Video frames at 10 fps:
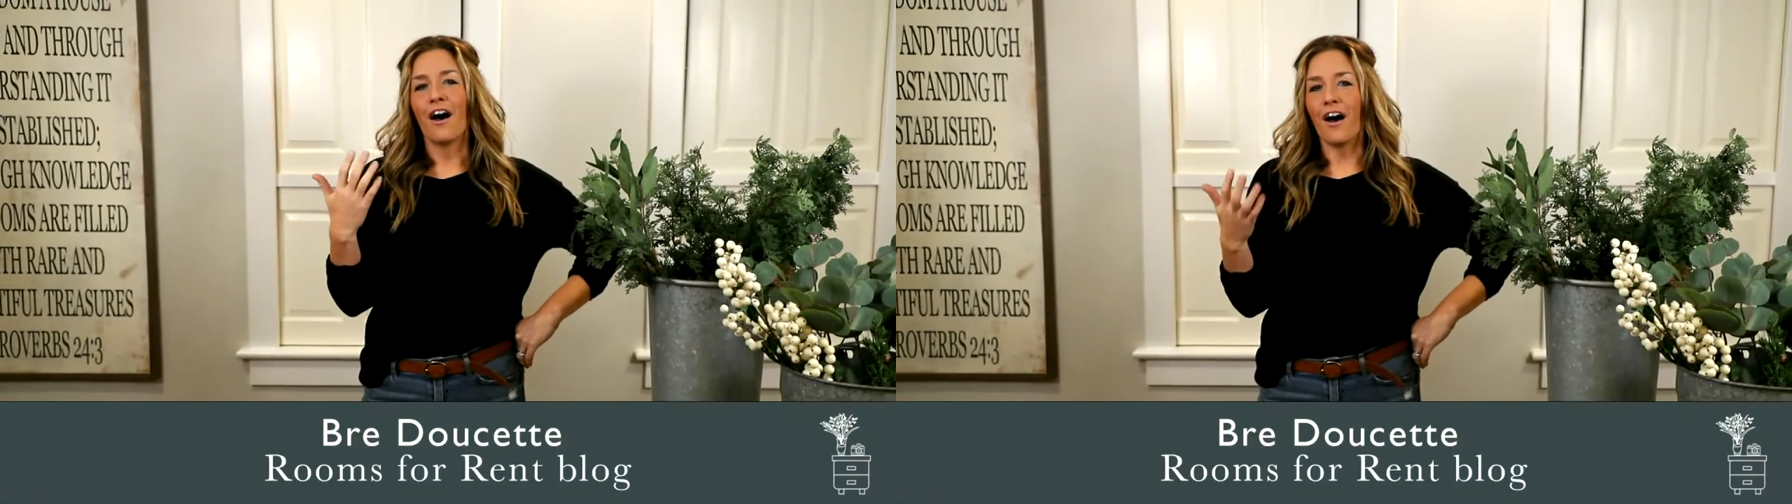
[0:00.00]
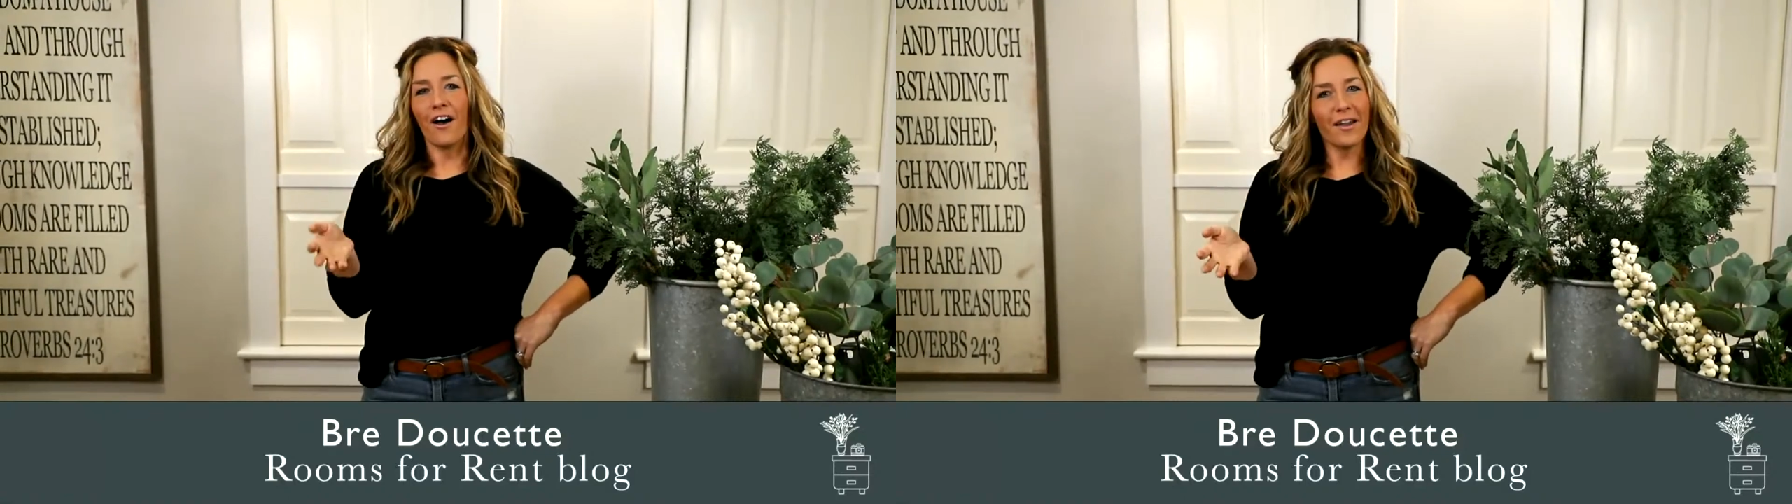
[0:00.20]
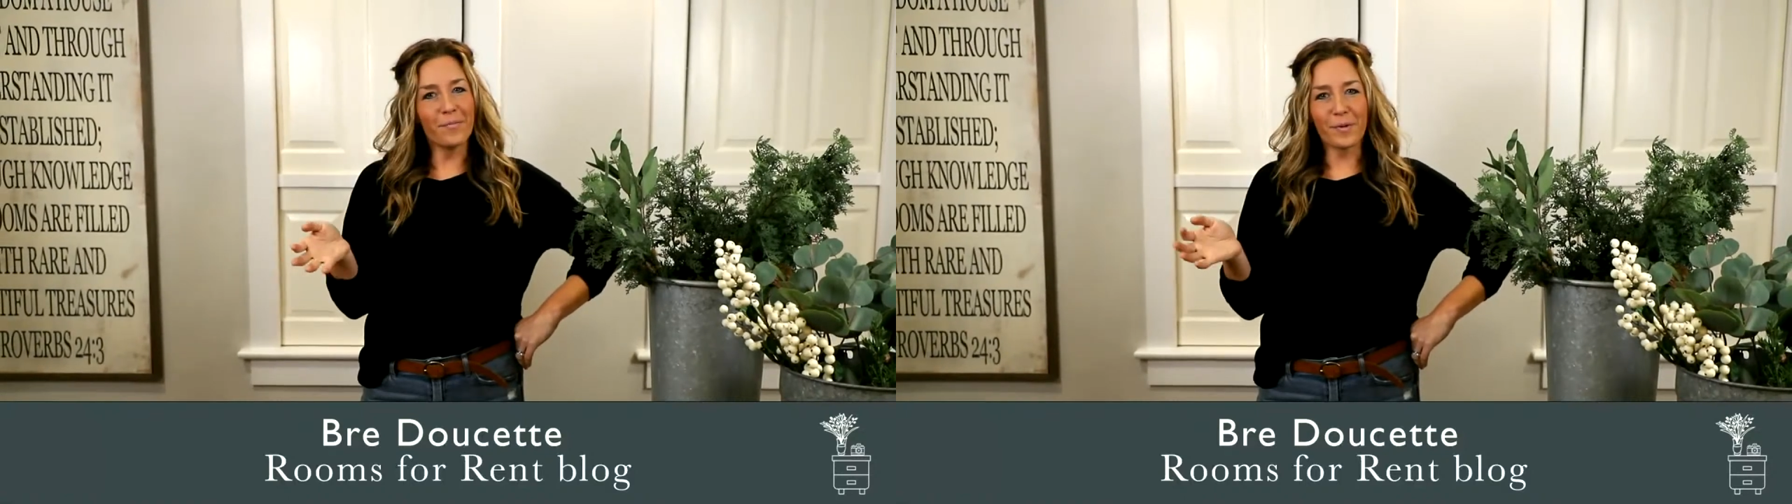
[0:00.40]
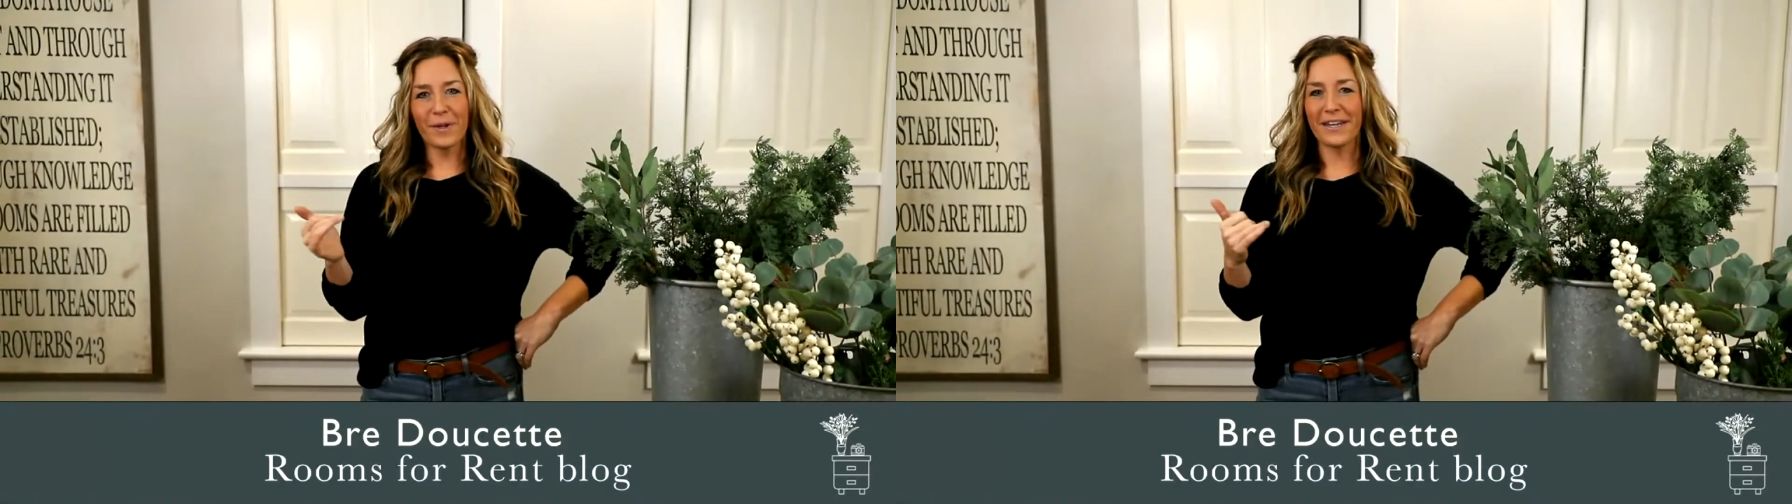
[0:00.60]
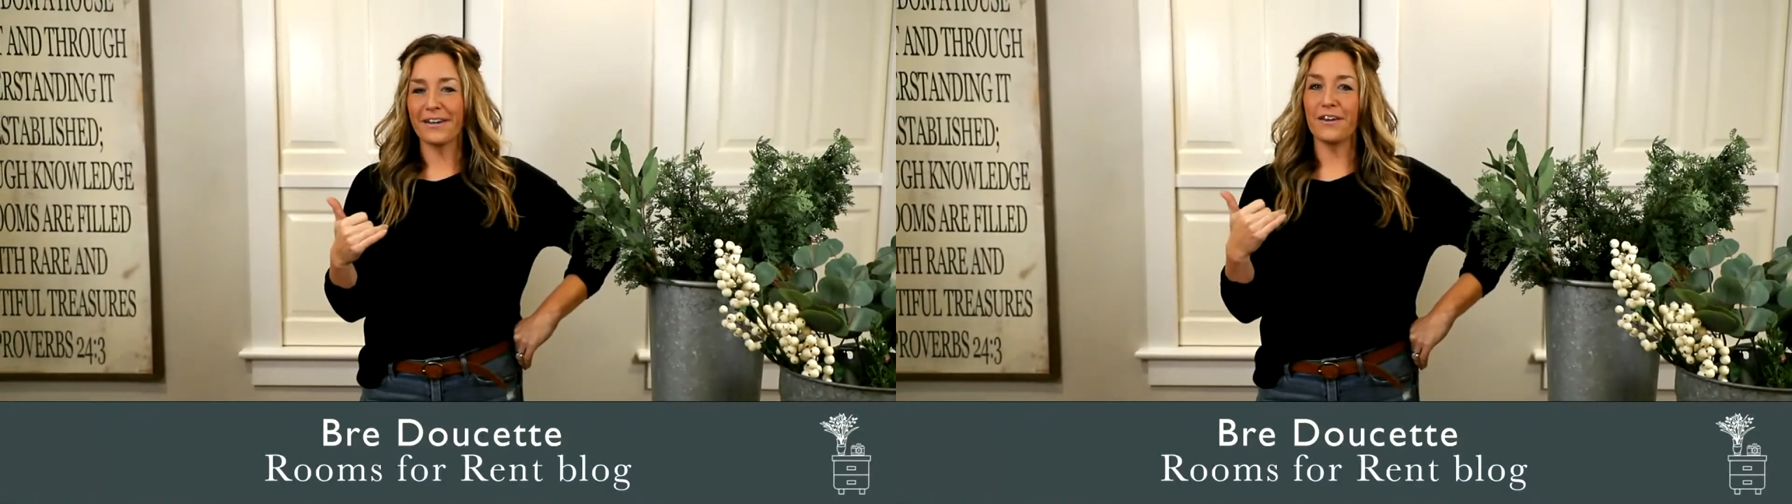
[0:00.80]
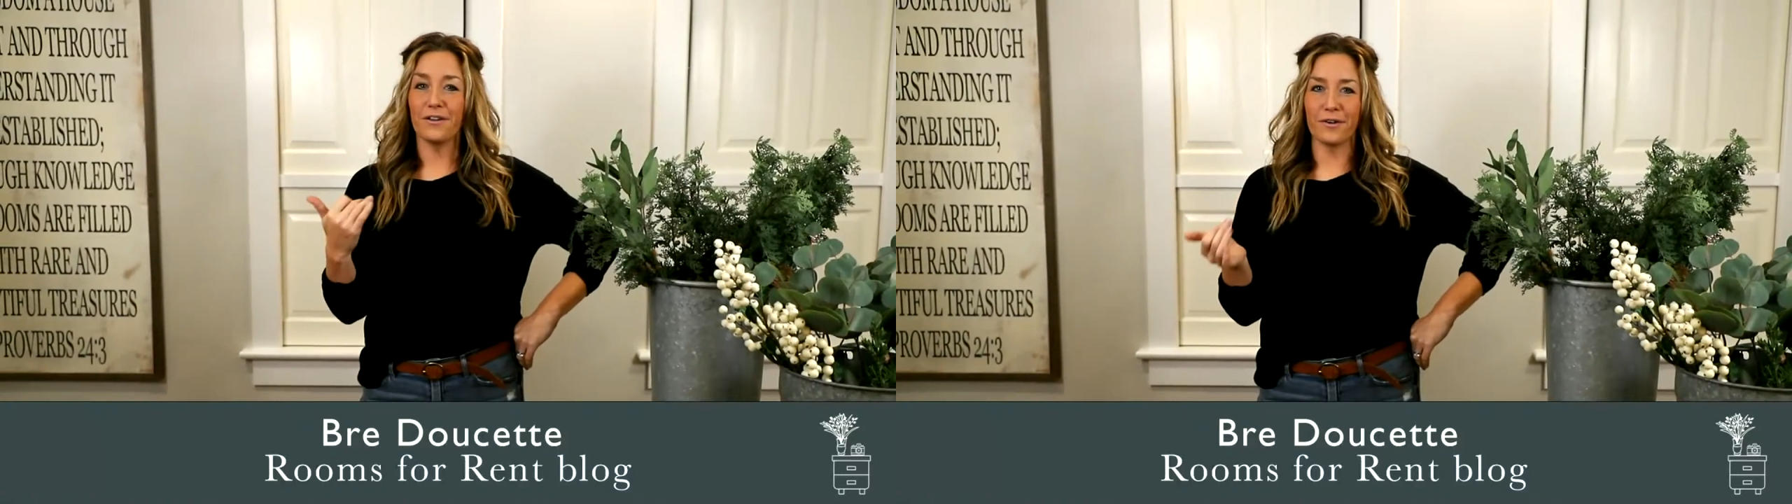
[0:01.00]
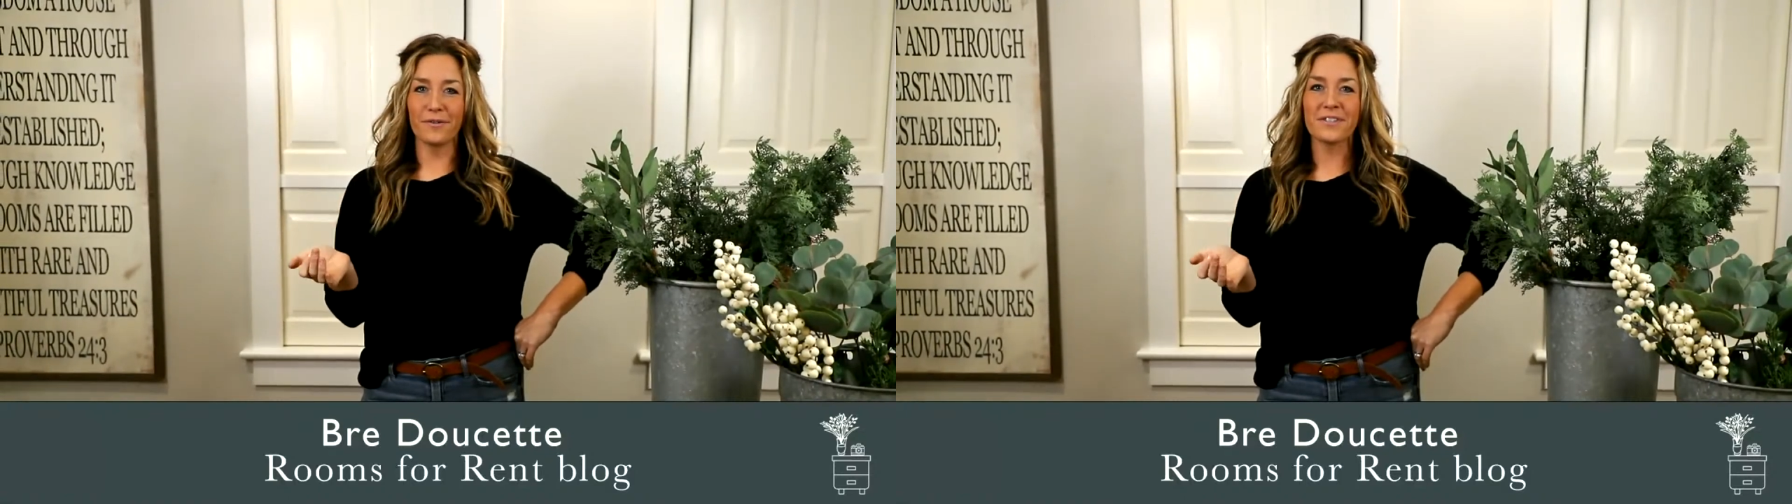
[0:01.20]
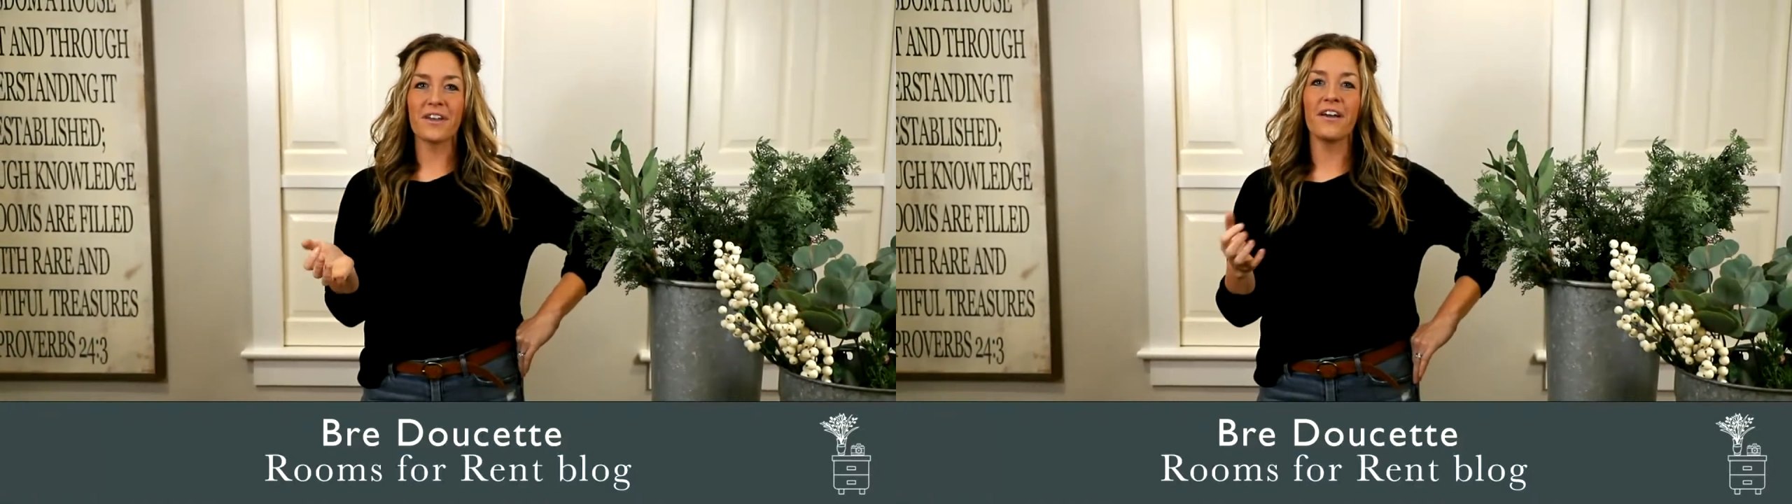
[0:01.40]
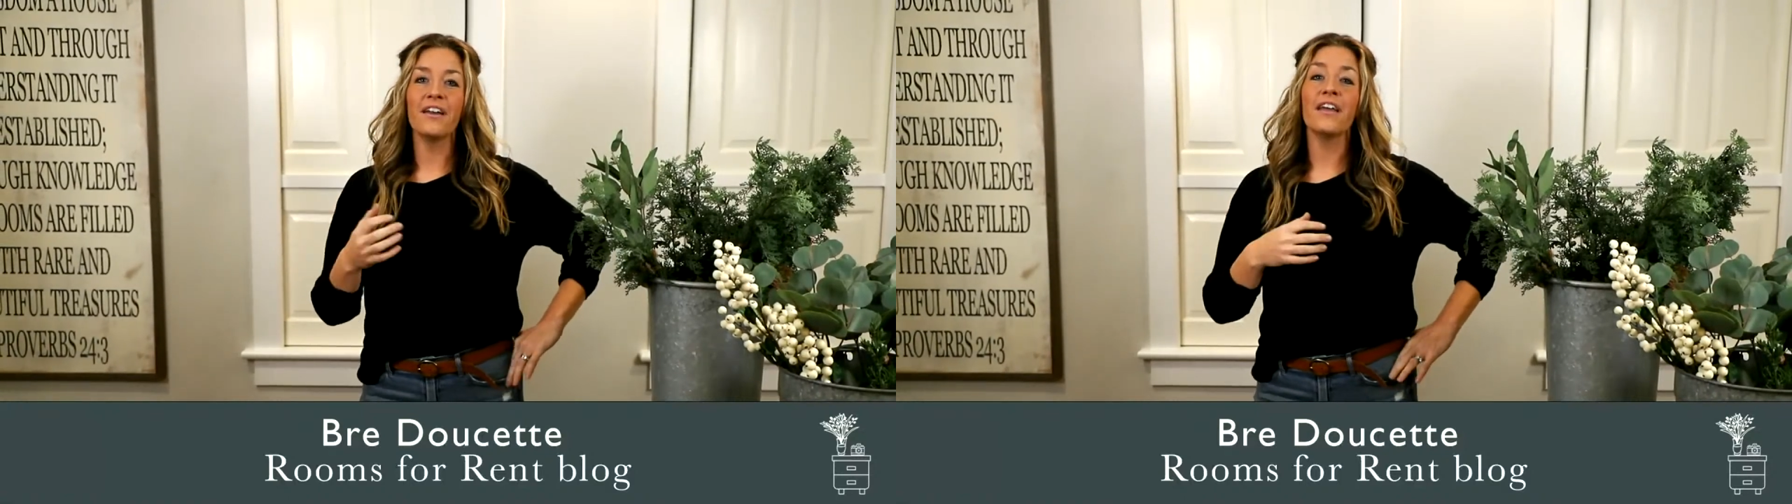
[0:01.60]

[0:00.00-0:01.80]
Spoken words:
on, but we didn't know it was on.